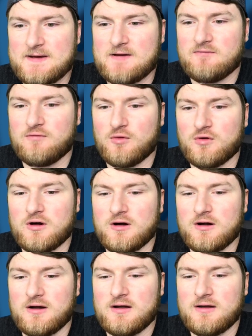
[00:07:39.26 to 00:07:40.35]

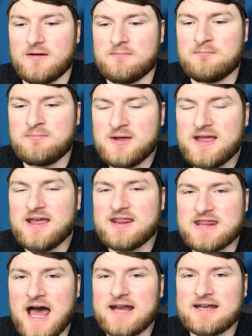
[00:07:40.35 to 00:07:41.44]
for
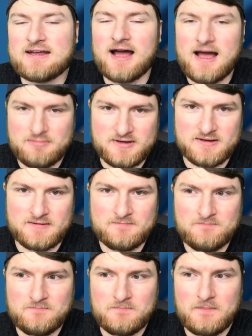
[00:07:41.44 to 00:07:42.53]
being that incompetent
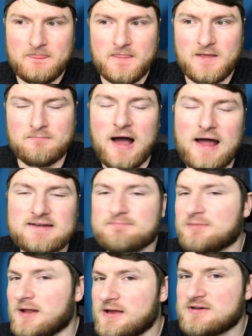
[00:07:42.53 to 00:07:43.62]
by
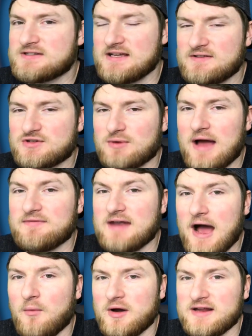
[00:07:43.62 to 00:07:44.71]
players in the draft
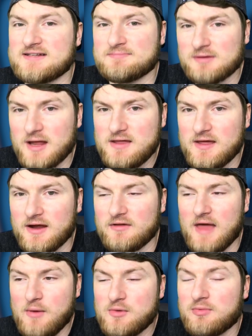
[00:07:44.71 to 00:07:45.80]
not wanting to play there,
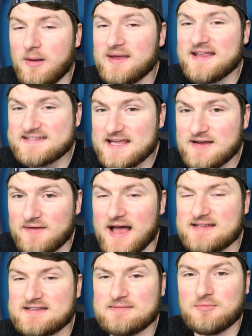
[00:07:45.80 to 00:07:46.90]
that would probably
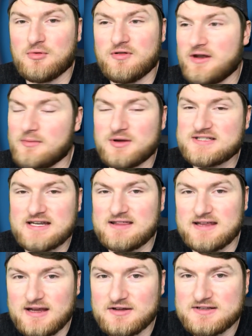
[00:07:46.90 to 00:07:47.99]
incentivize them more than almost
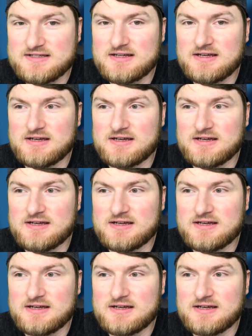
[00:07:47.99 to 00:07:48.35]
anything else